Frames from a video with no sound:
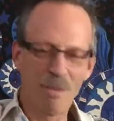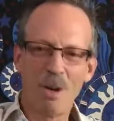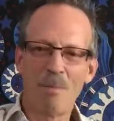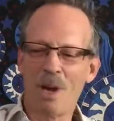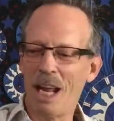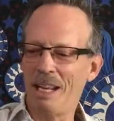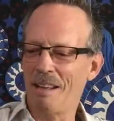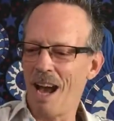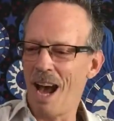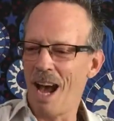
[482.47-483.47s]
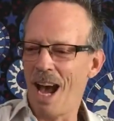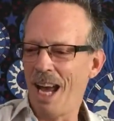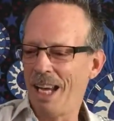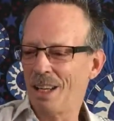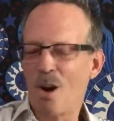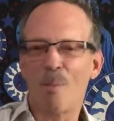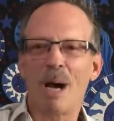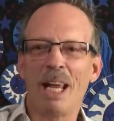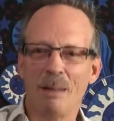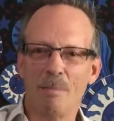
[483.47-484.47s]
from what I call
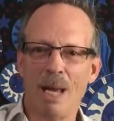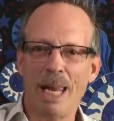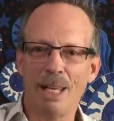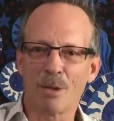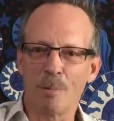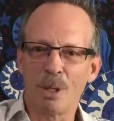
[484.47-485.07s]
my angry